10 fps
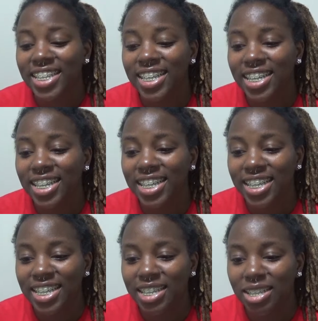
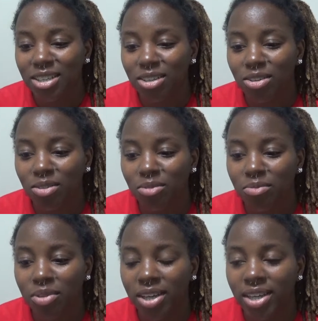uh,
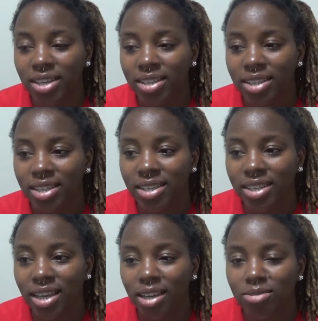but
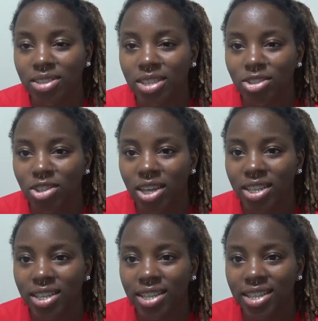I'm still trying
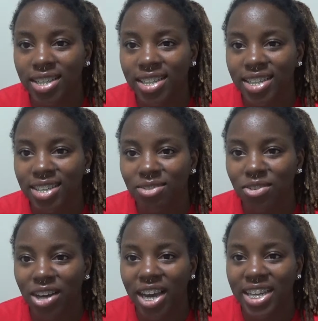to
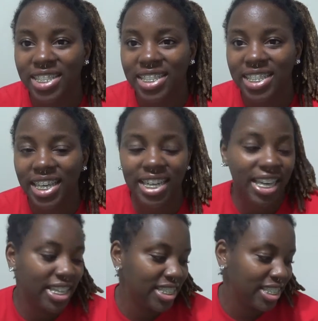figure out this
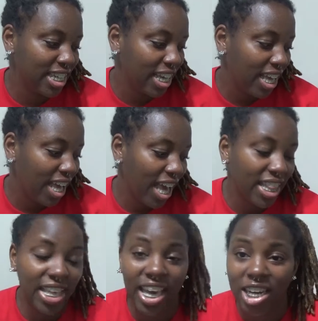technology. I
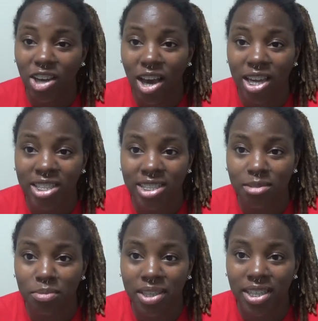think I know how to
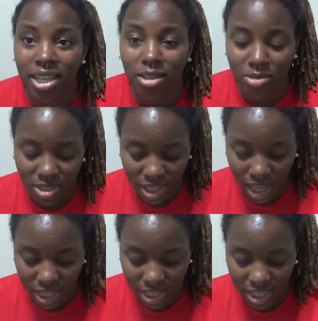speed it up so
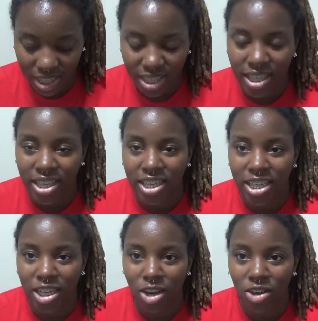y'all can,
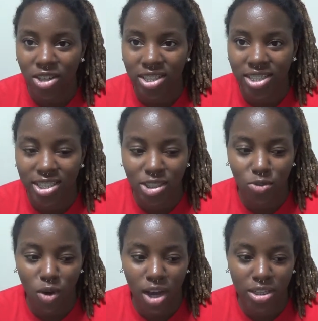you know, just
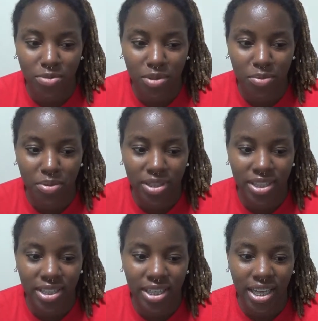watch me put
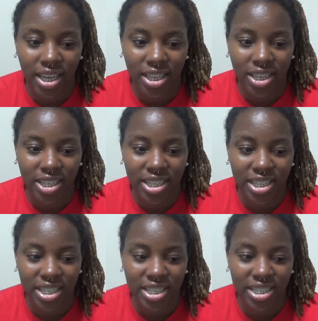it together and
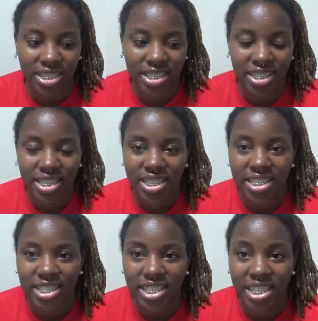then
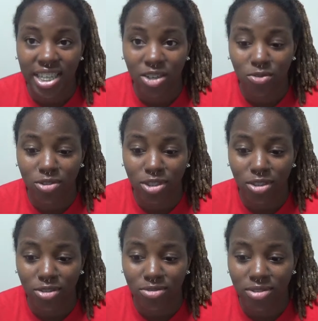see the end
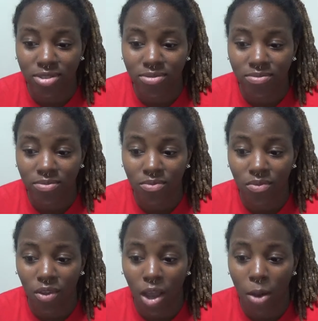results.
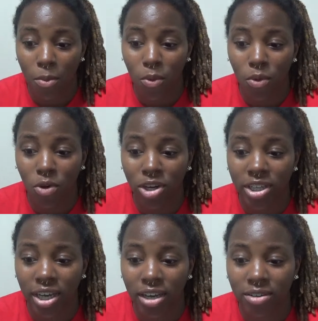I'm gonna warn
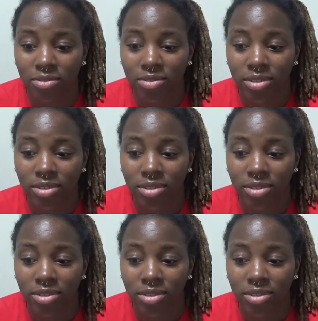y'all,